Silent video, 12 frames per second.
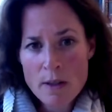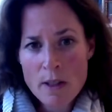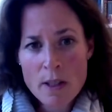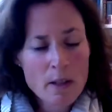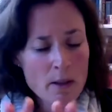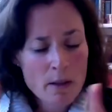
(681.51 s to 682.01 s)

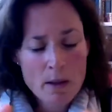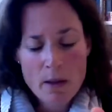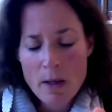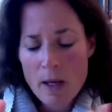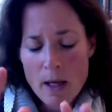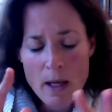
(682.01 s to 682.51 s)
in
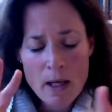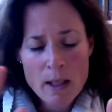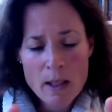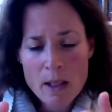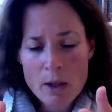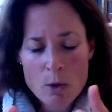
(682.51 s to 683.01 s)

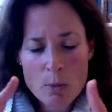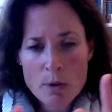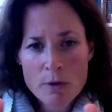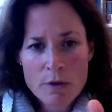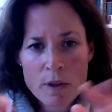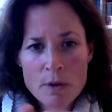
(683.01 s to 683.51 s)
any human
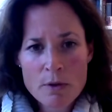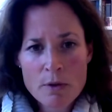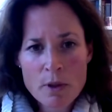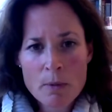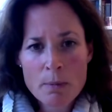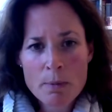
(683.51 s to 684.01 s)

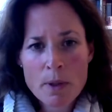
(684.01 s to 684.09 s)
phenotype